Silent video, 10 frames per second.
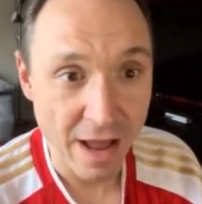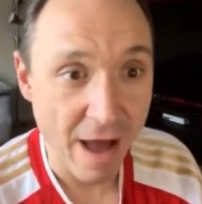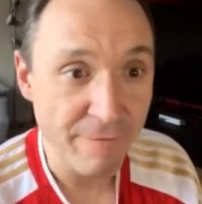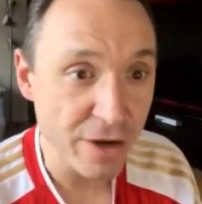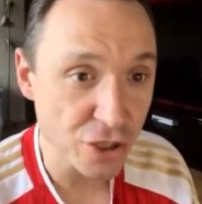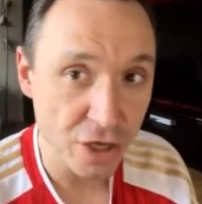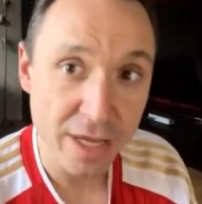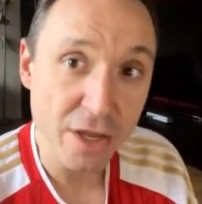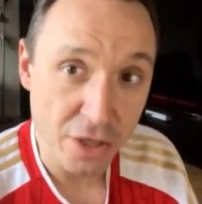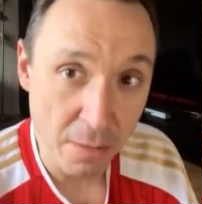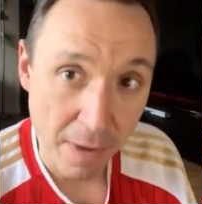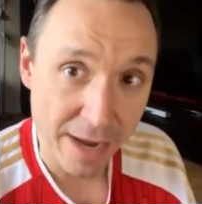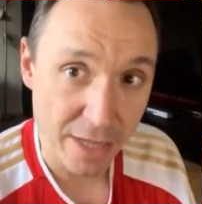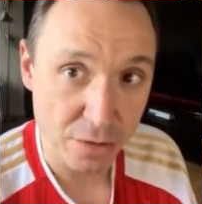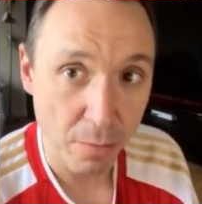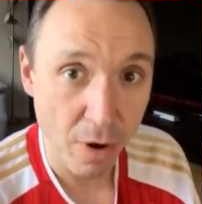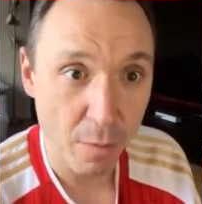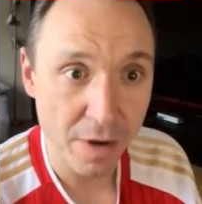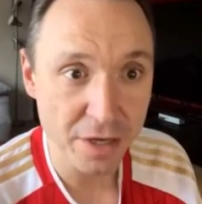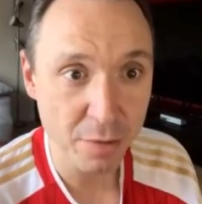Eventually, you might get to a point
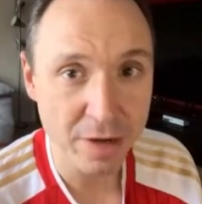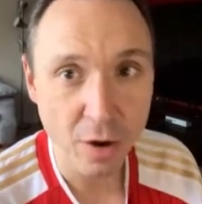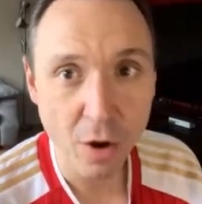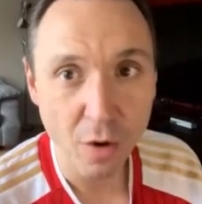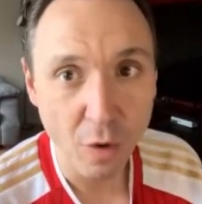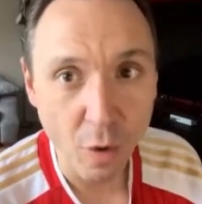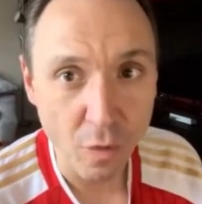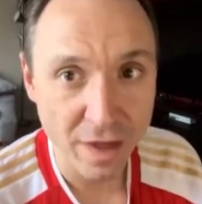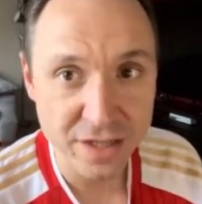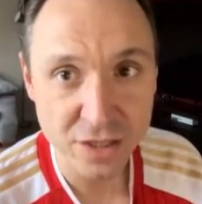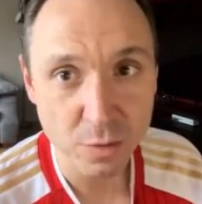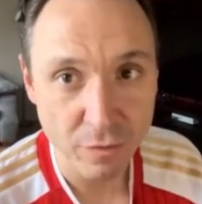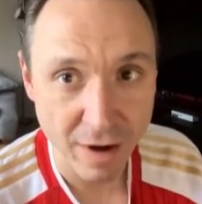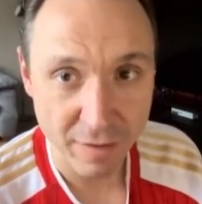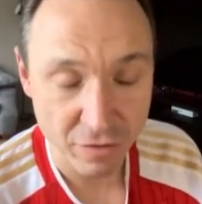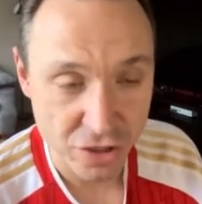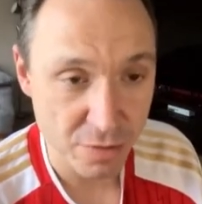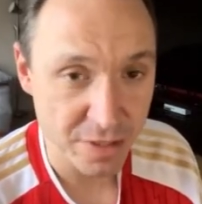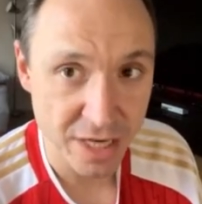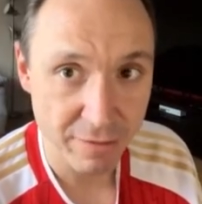where you're doing all this with rank 2
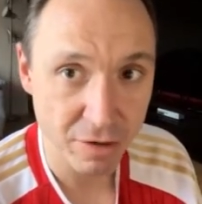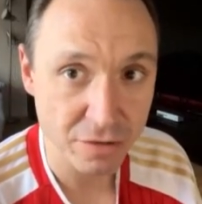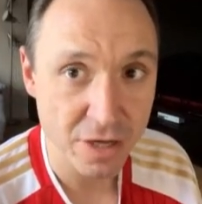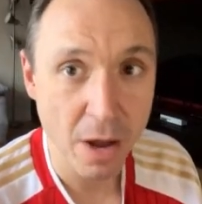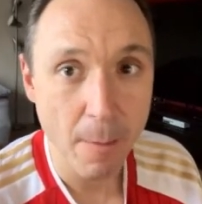materials.